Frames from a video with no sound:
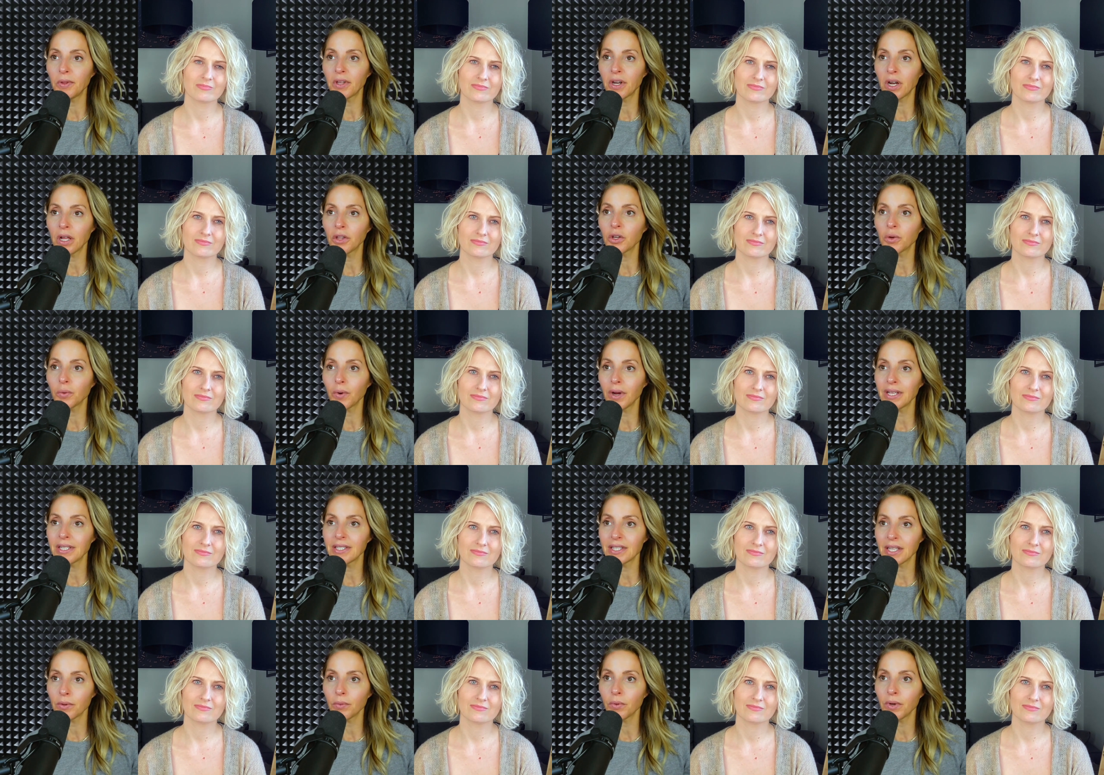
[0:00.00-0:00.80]
Speaker 1: than
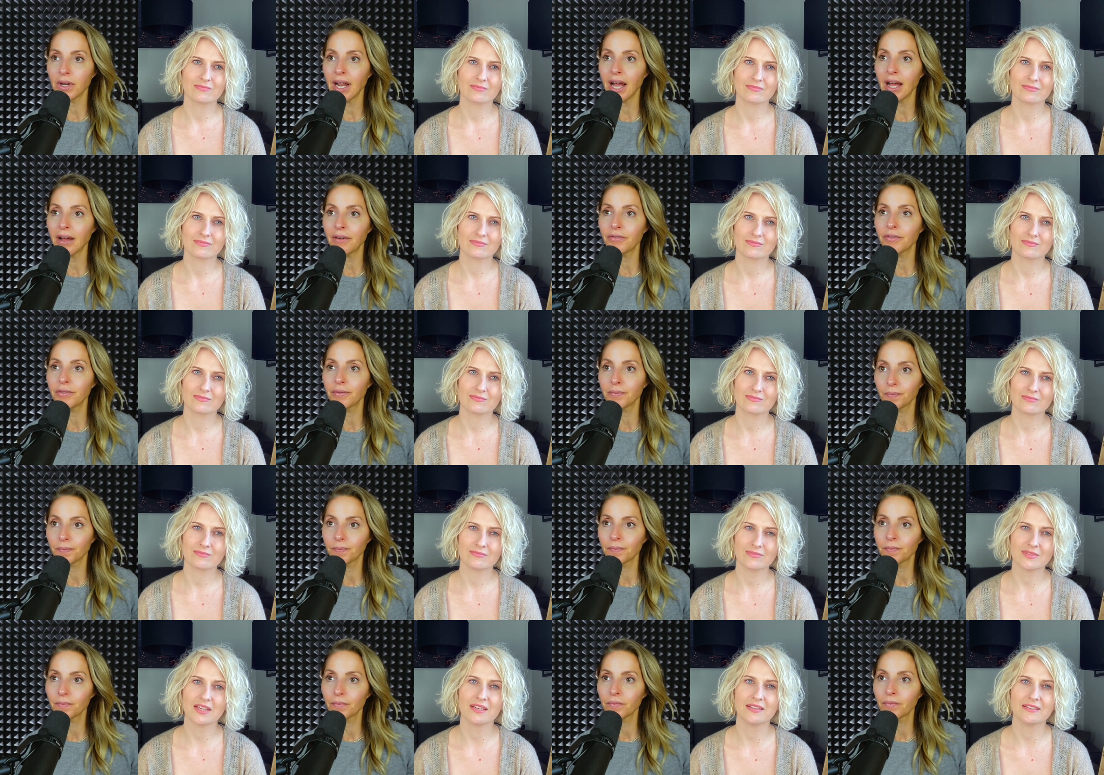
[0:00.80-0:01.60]
otherwise that would have.
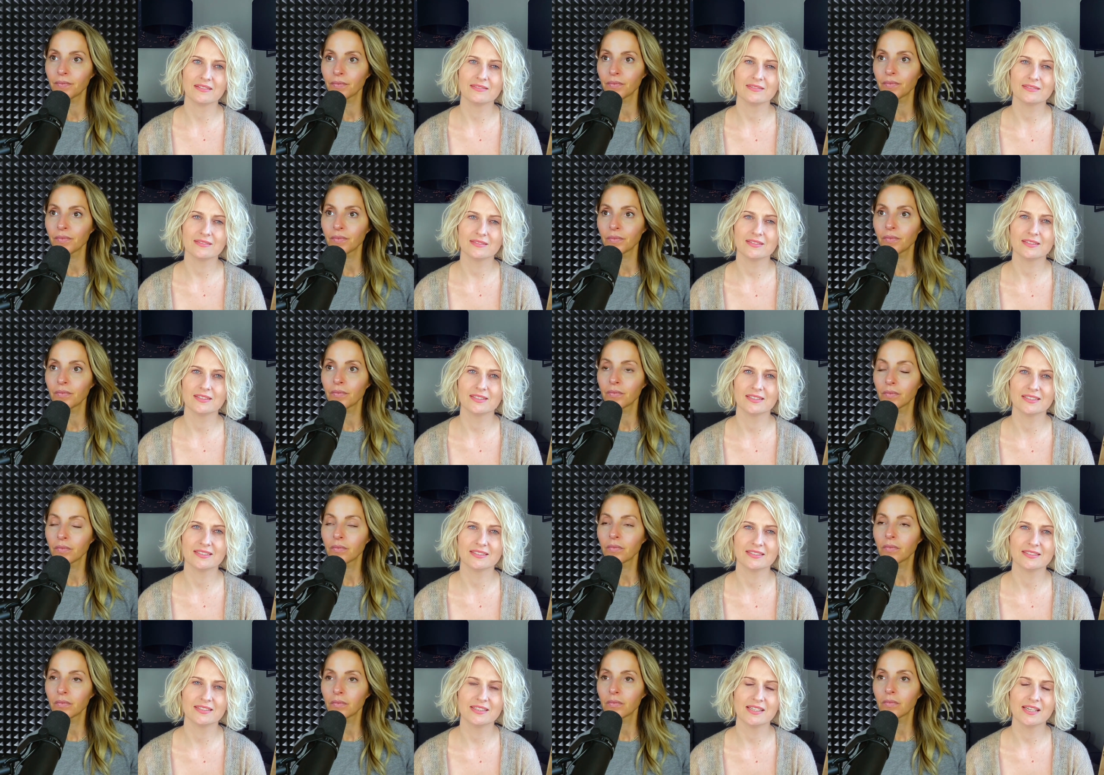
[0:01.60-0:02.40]
Speaker 2: Yeah,
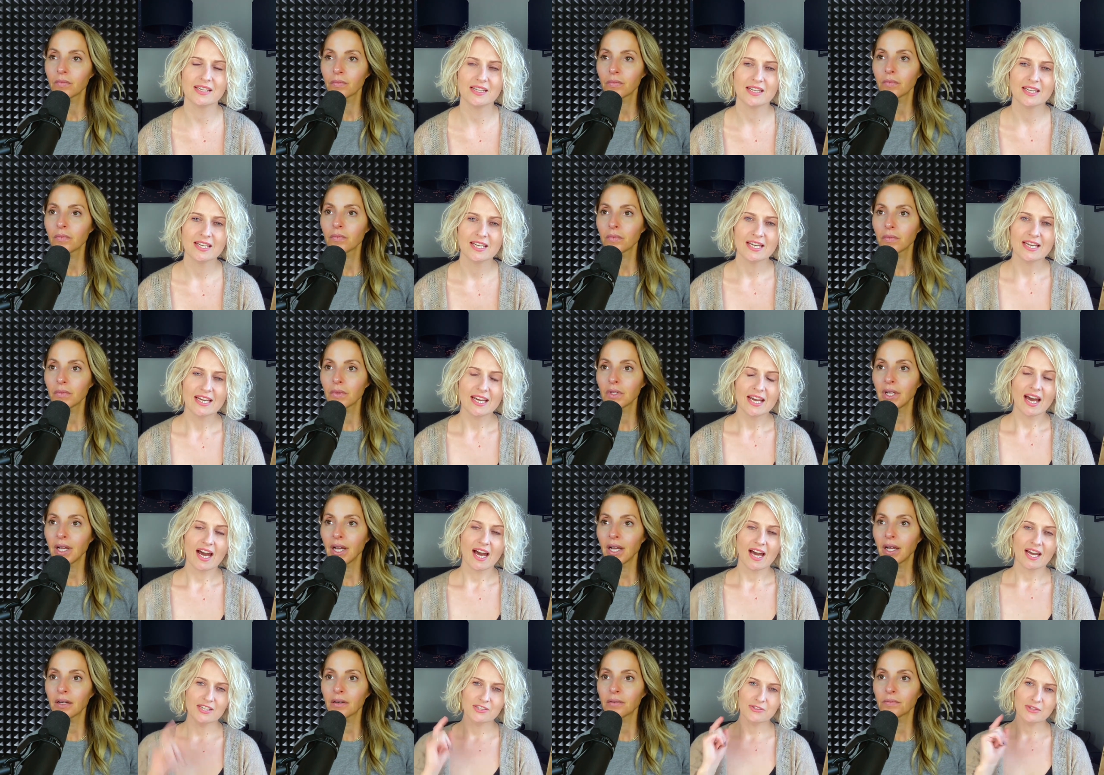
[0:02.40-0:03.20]
yeah.
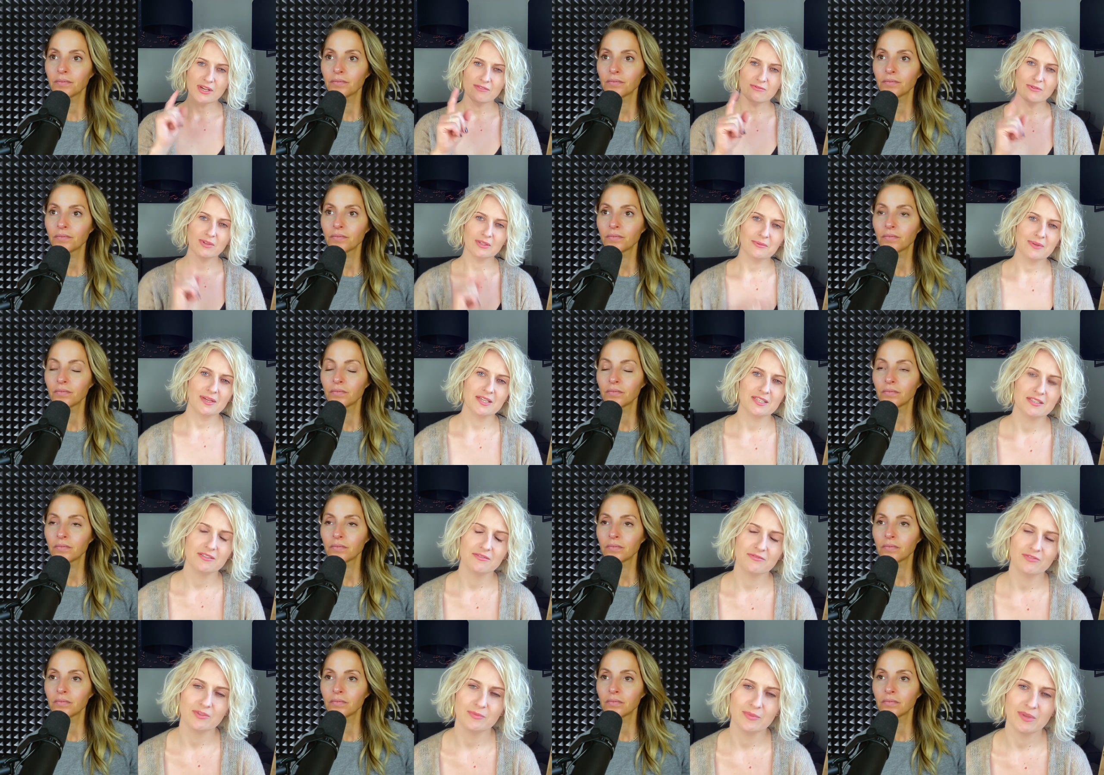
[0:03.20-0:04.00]
Yeah. I do have one
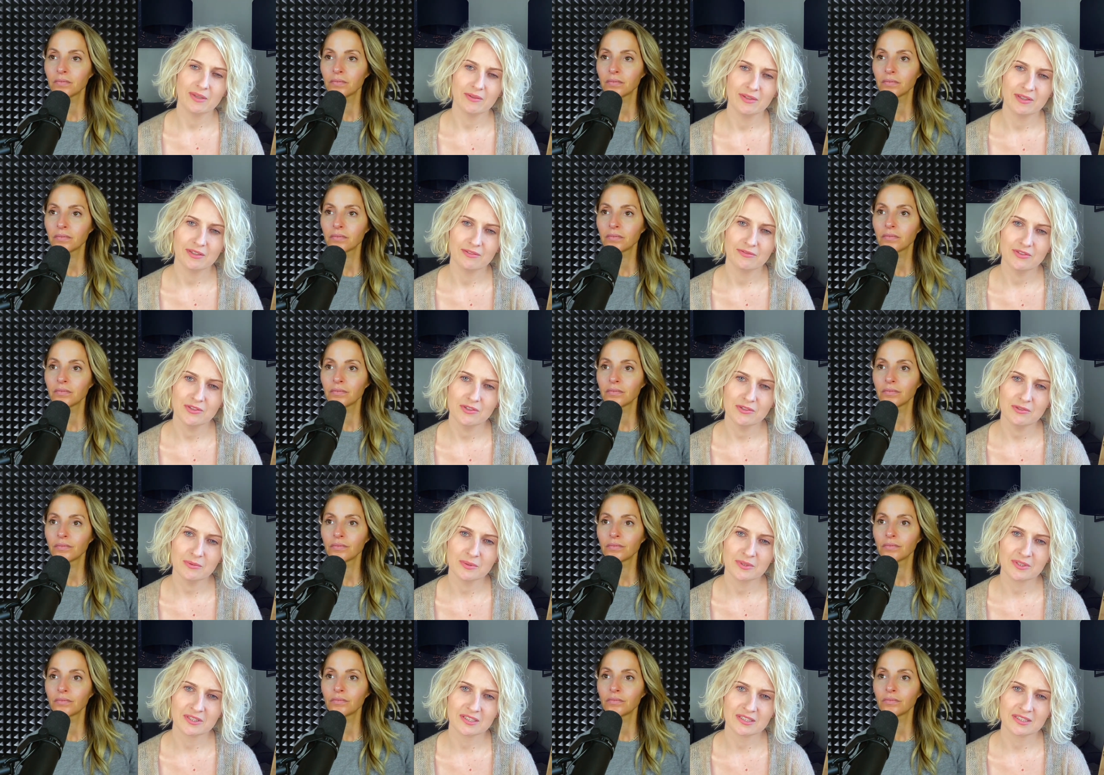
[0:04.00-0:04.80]
question from our
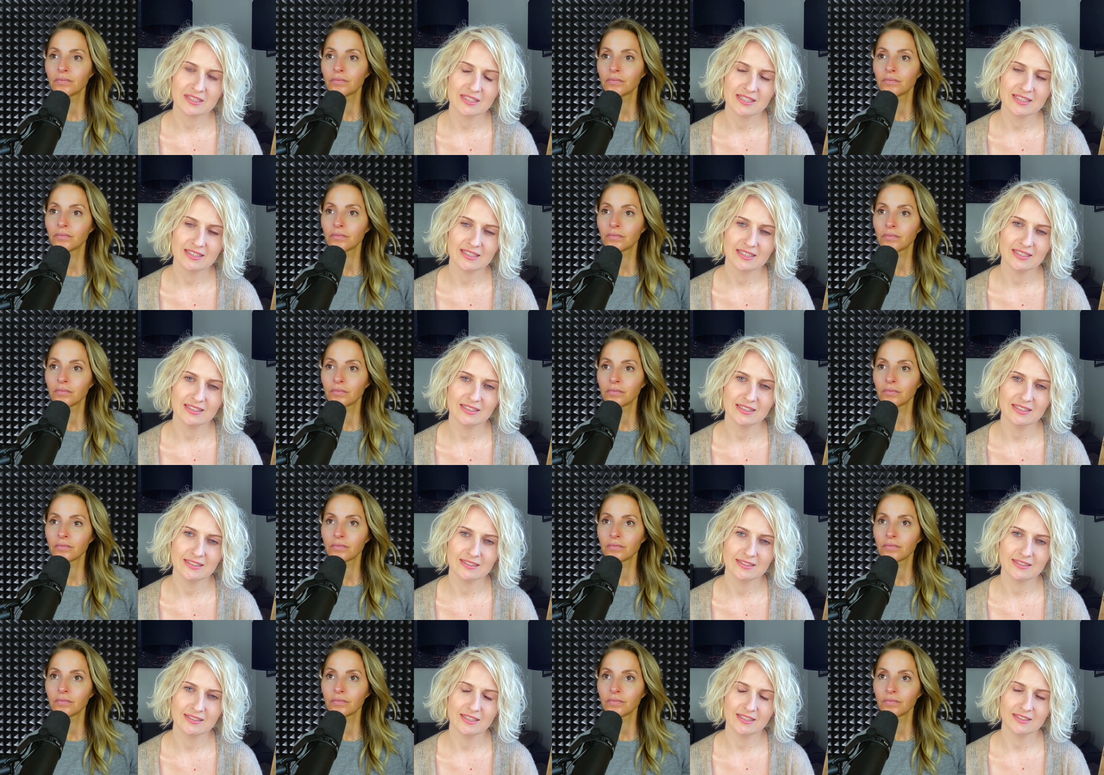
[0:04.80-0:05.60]
viewers, and
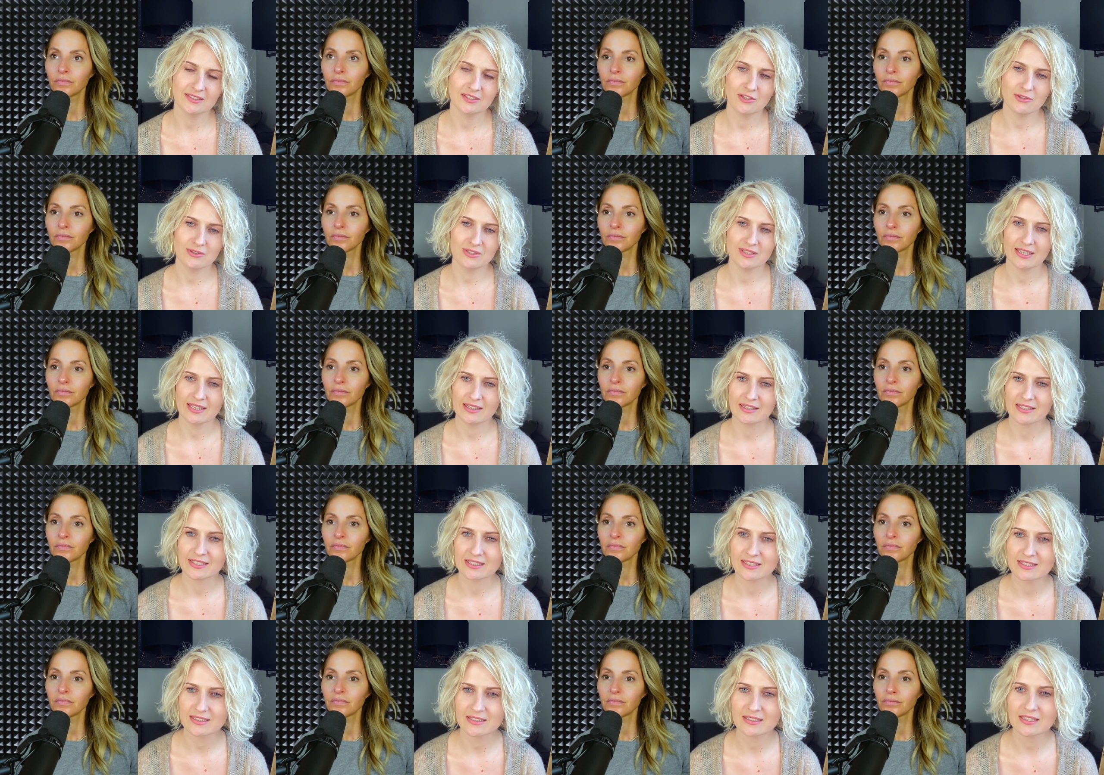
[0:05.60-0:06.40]
it, it goes like
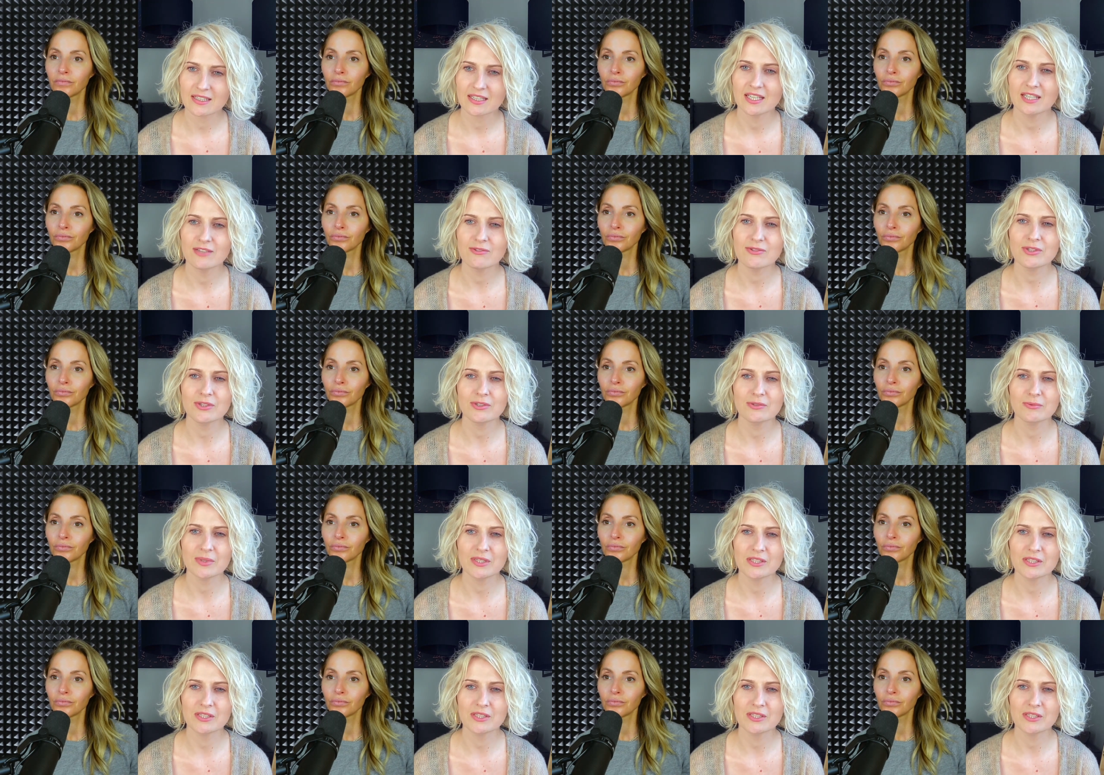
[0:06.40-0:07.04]
this How should we